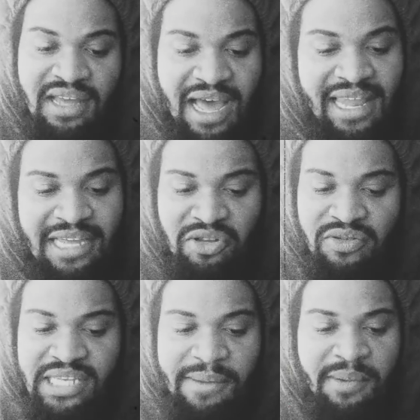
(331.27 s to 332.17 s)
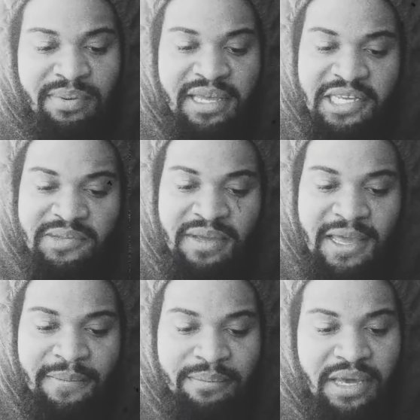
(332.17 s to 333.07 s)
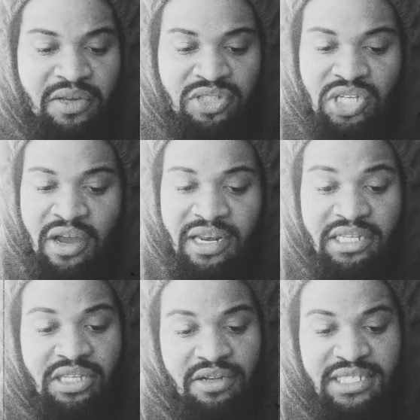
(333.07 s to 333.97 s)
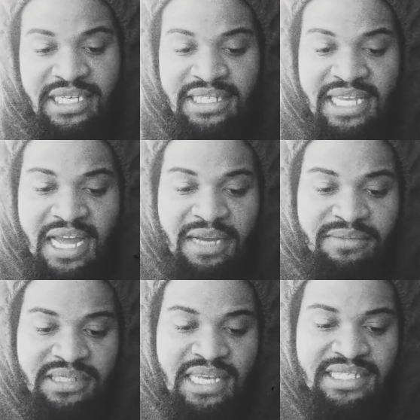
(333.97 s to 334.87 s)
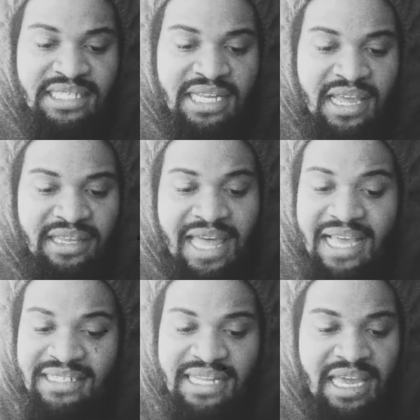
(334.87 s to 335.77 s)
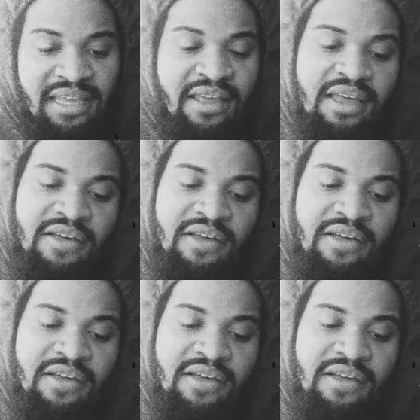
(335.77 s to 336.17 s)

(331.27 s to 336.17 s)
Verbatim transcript: I like those type of plays, man. But he was targeted 13 times yesterday, last night,